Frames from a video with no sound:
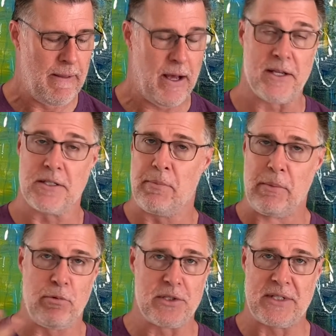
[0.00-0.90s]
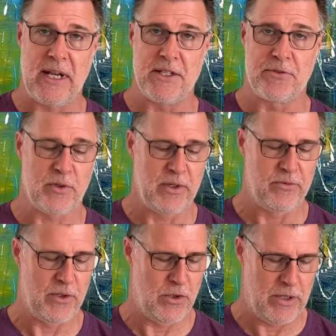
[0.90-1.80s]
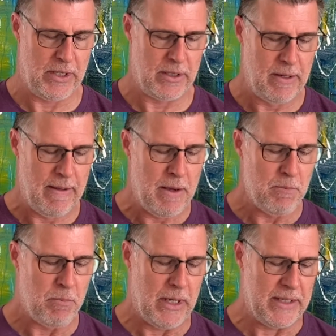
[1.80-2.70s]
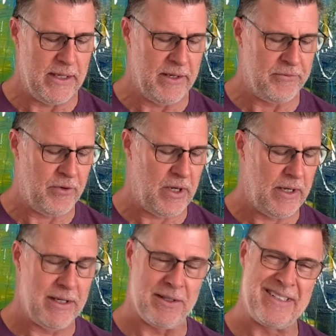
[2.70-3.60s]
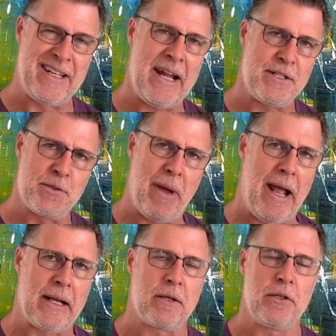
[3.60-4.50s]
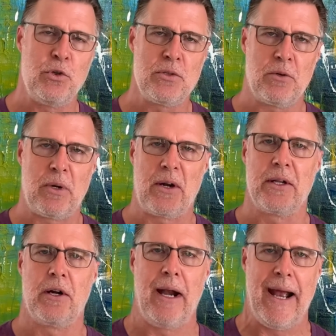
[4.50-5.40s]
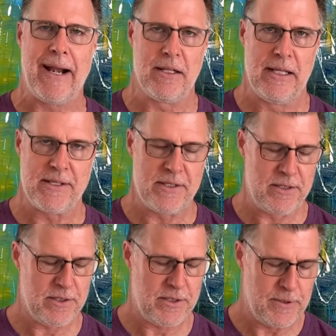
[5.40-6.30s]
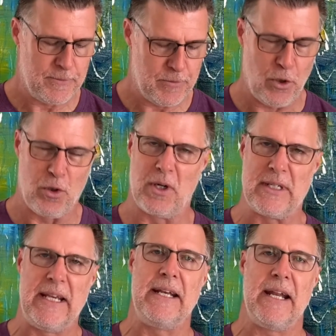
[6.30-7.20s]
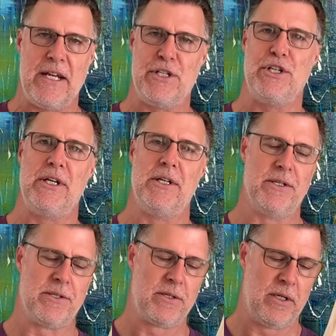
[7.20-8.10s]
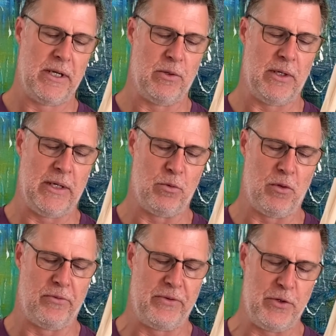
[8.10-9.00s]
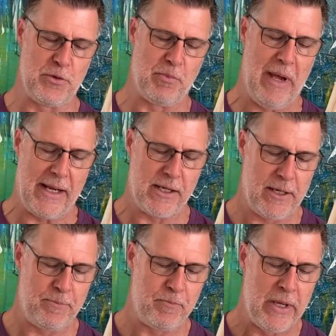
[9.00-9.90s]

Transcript: Some people, it stays free-floating, but if it attaches back, usually around in our adolescence, so our teenage years, it will fuse back up.